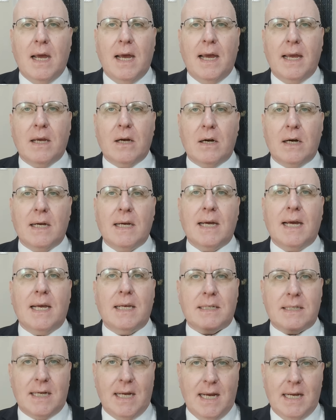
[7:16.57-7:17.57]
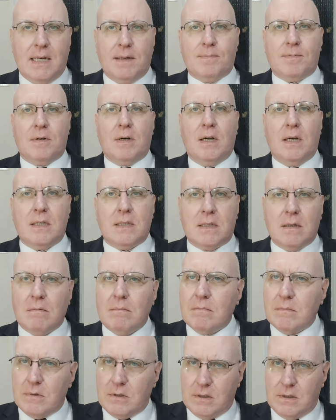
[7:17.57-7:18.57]
AI as enterprise
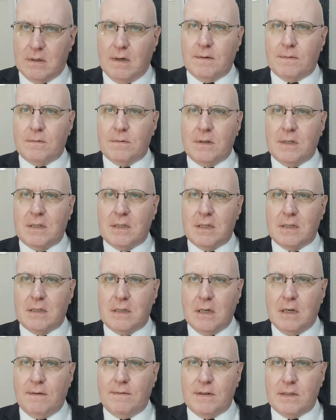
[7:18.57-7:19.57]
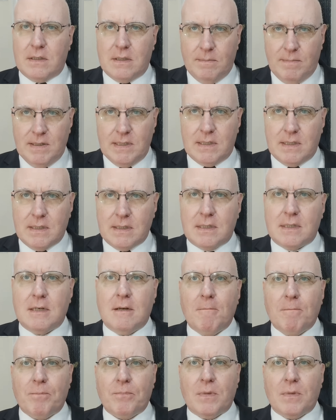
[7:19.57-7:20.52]
software as a service to business.